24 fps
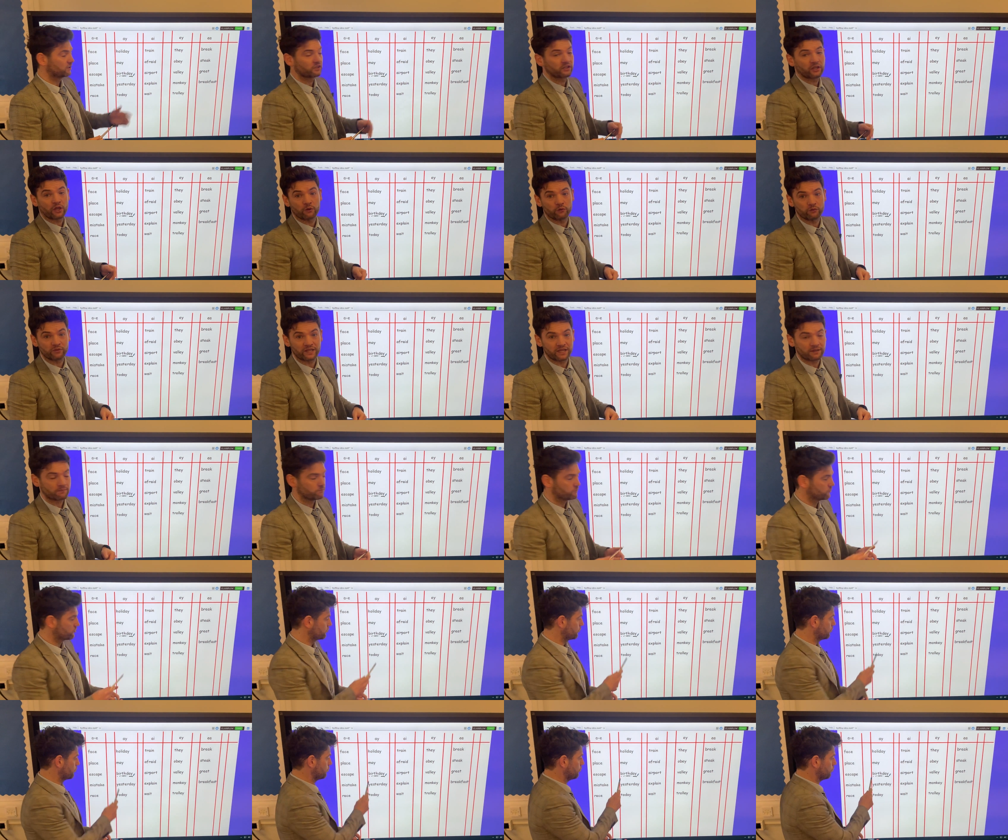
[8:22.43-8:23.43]
count them.
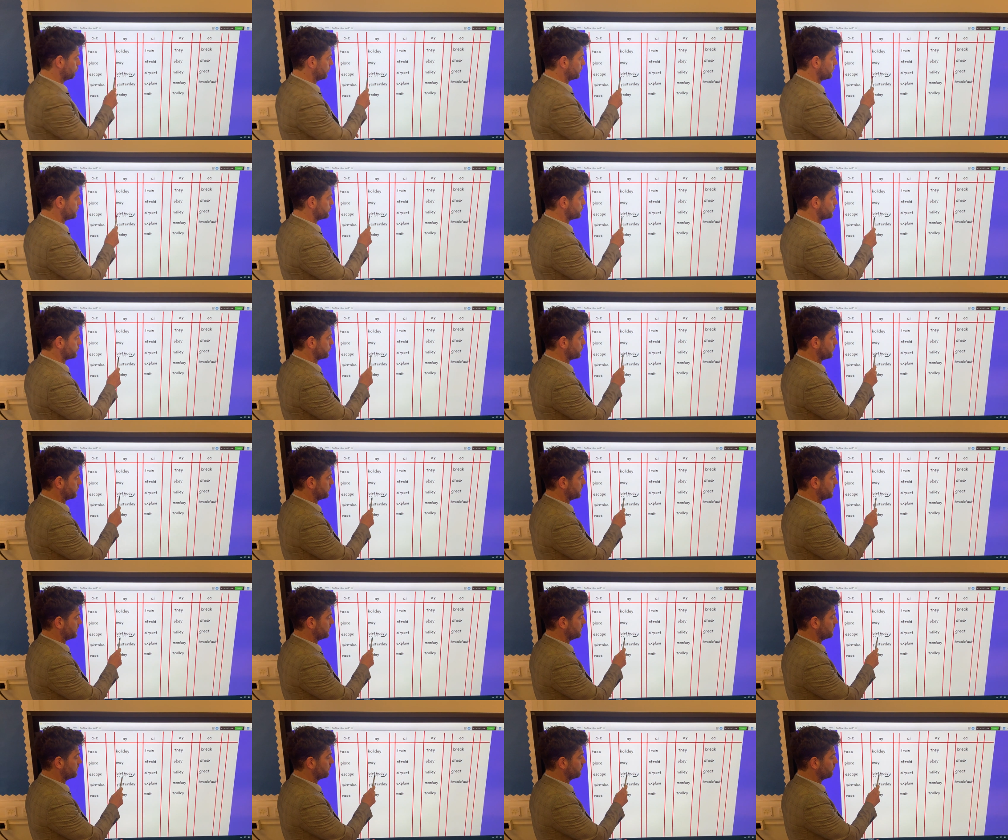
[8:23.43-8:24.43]
So 1, 2,
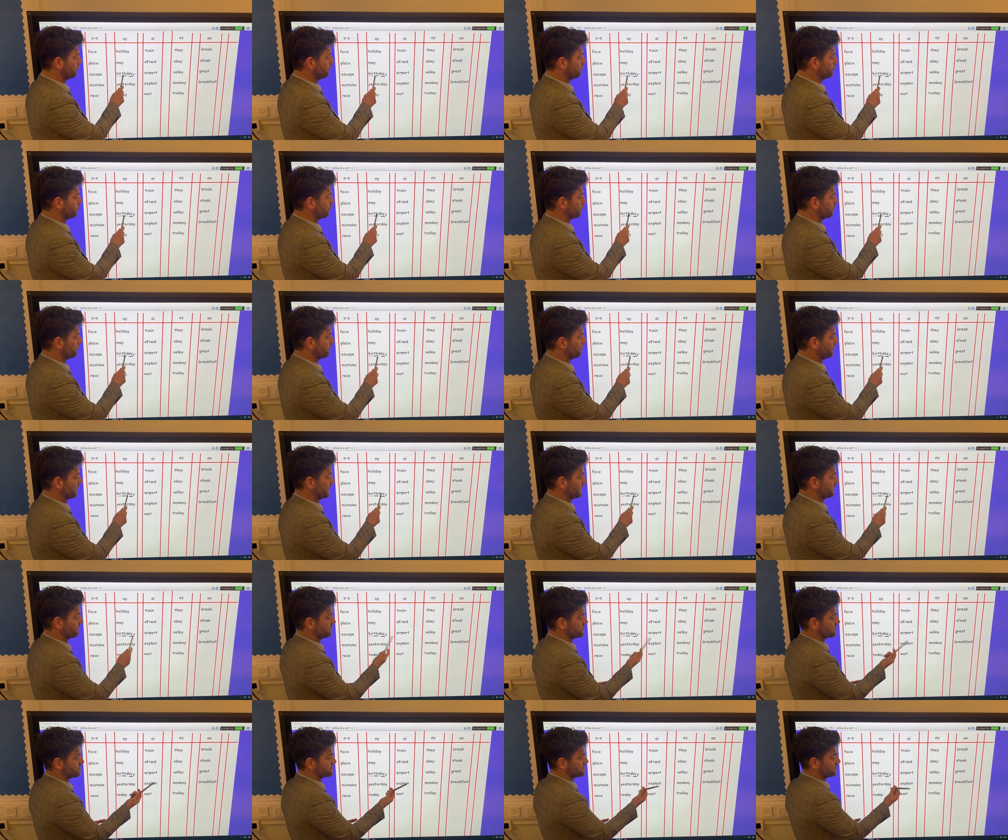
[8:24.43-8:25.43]
3, 4, 5,
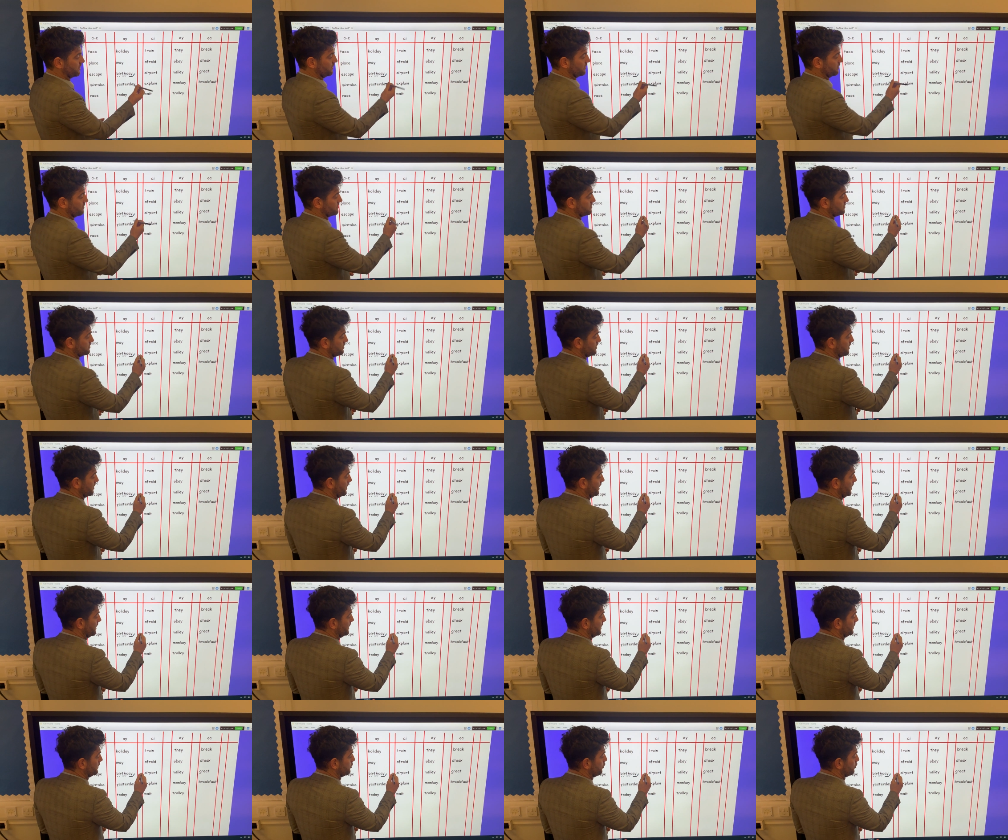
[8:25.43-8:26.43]
6,
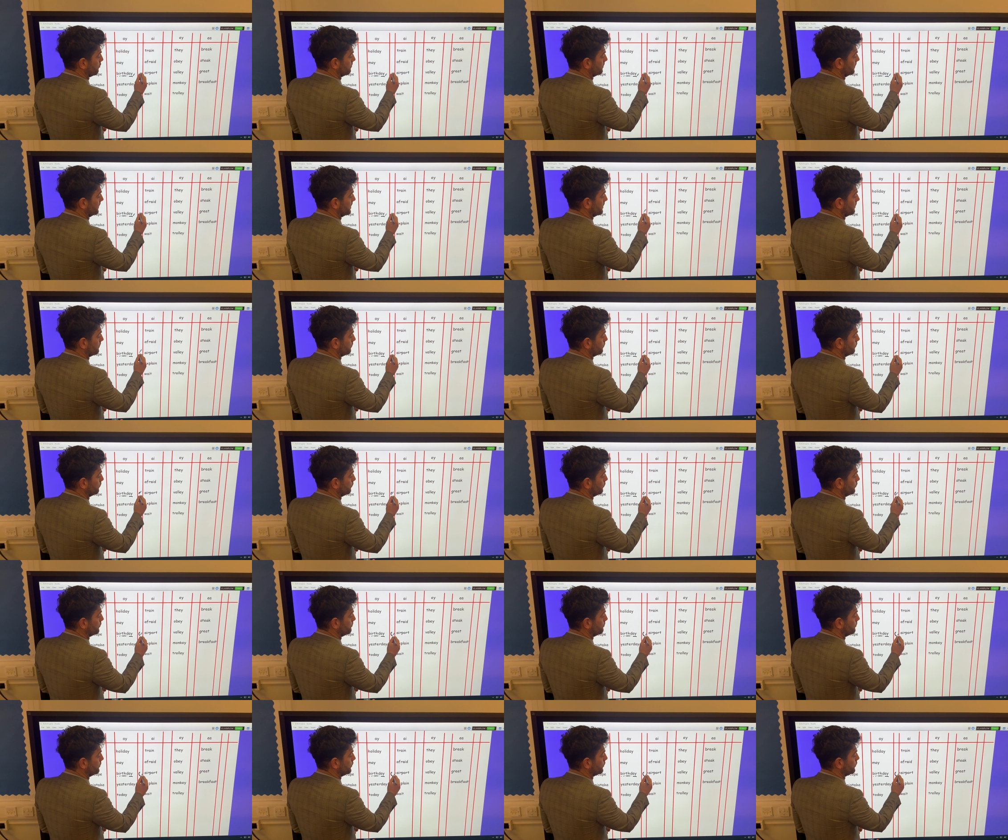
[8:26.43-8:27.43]
and I normally would
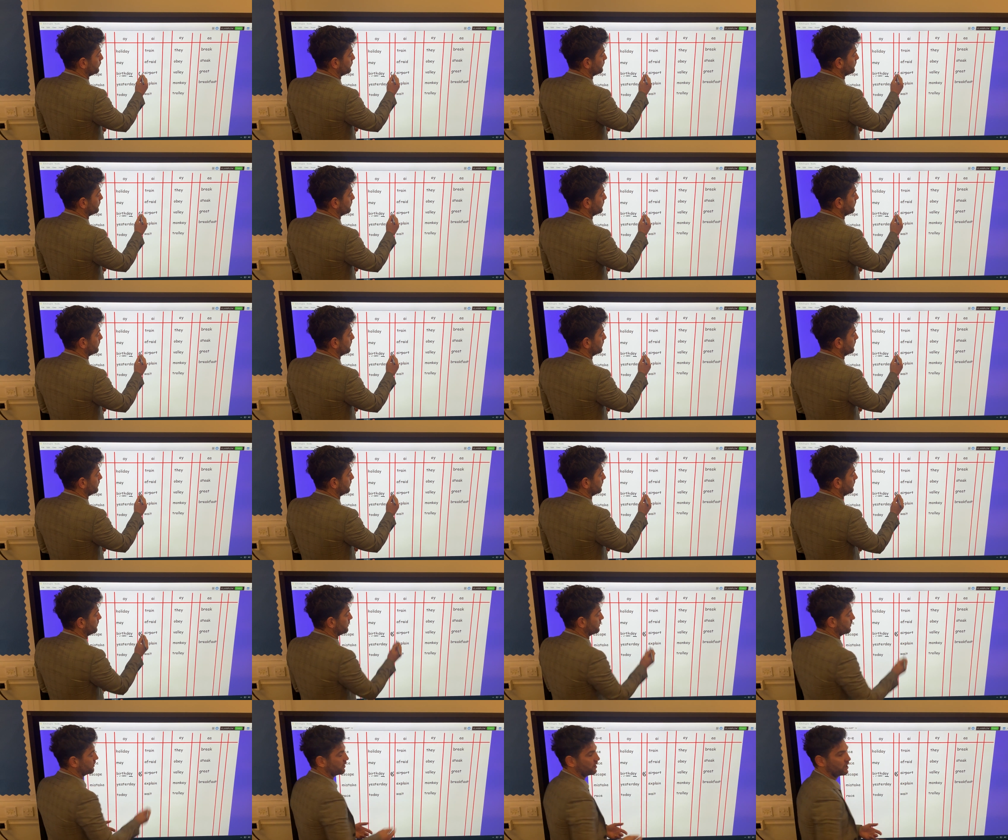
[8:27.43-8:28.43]
put
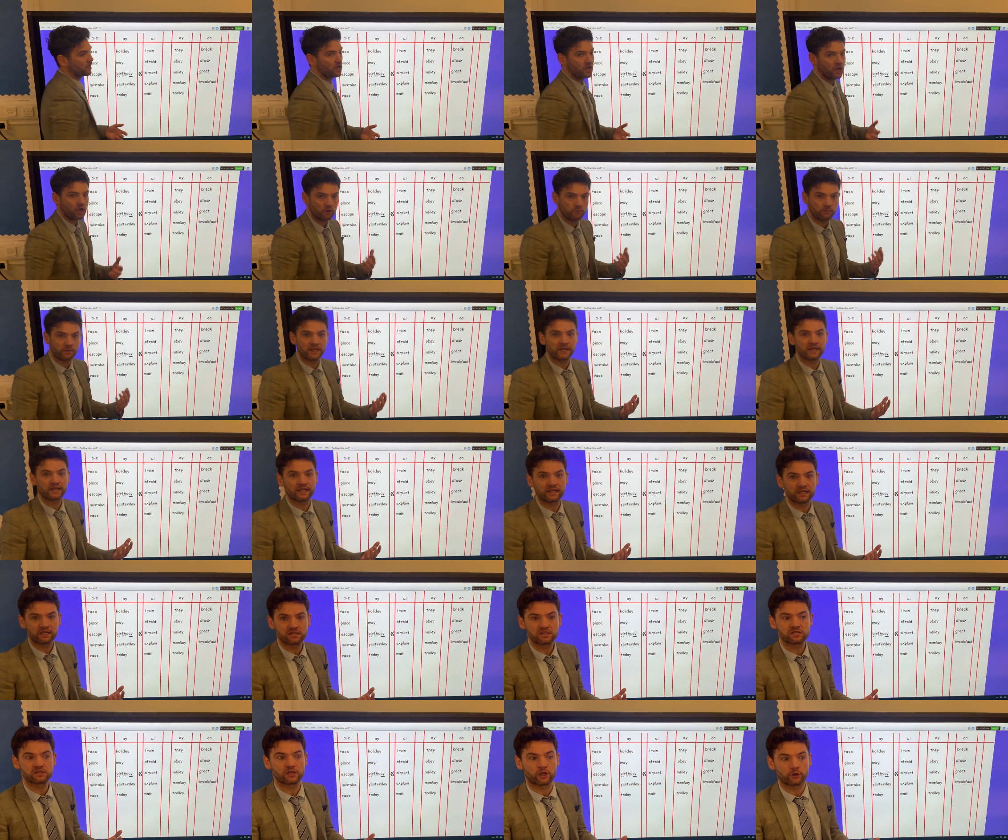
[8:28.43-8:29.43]
how many
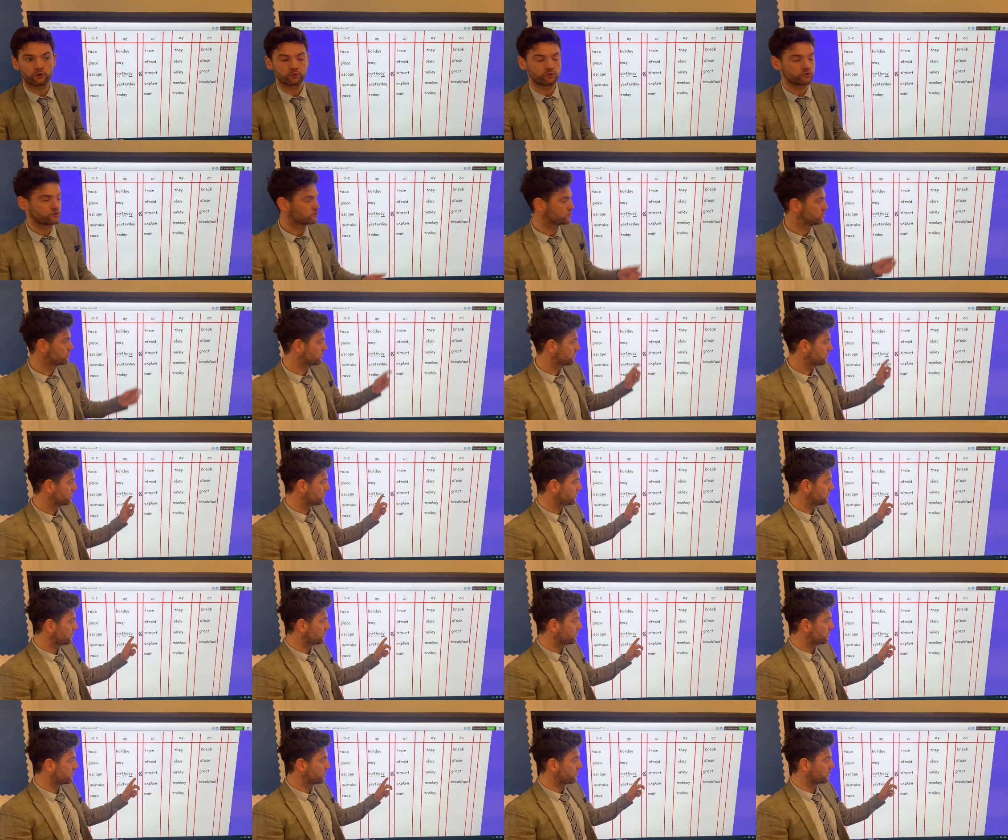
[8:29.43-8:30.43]
sounds
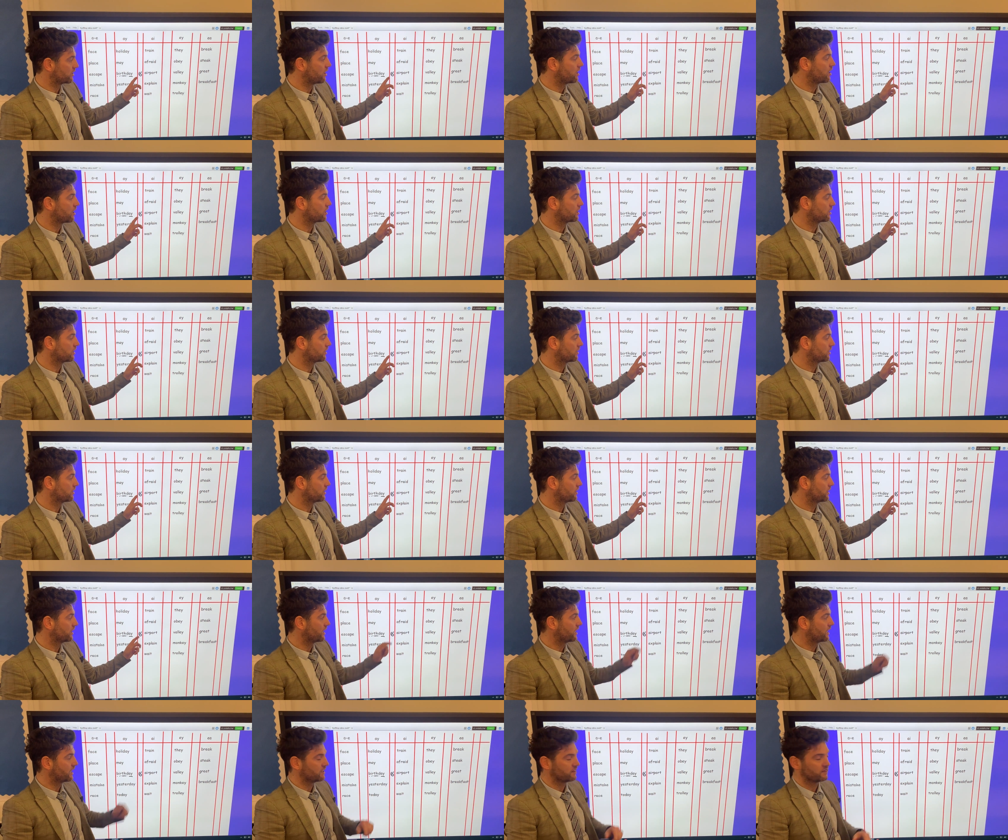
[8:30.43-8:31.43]
there are
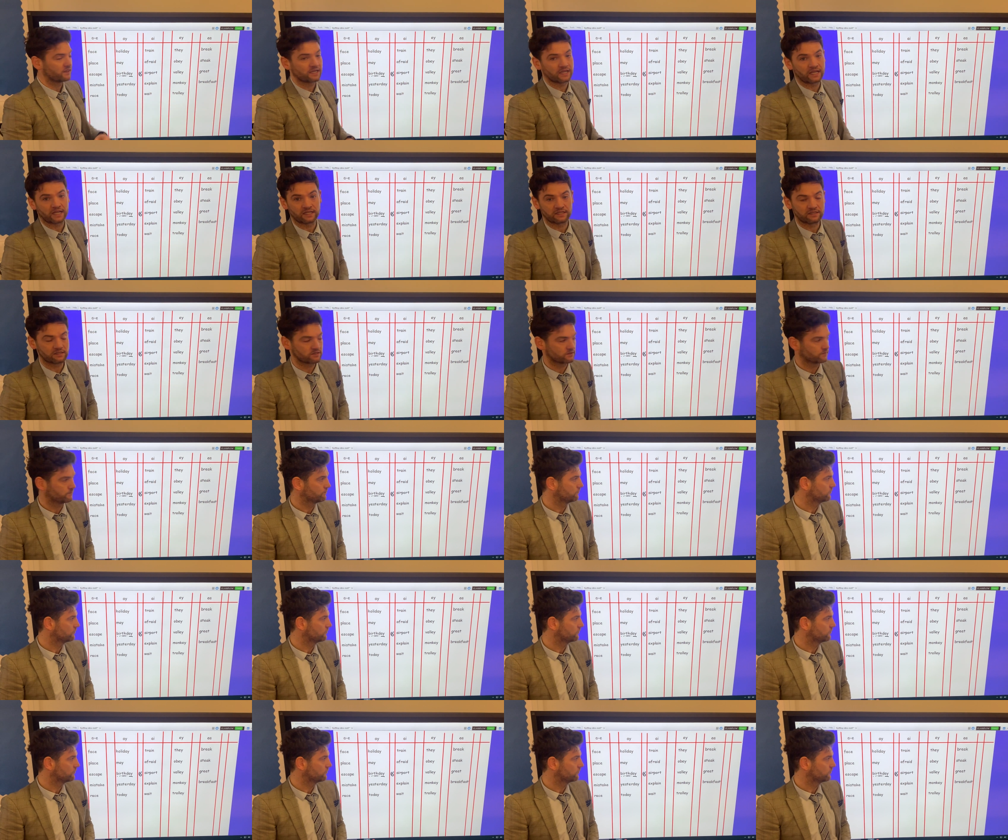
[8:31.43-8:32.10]
at the end.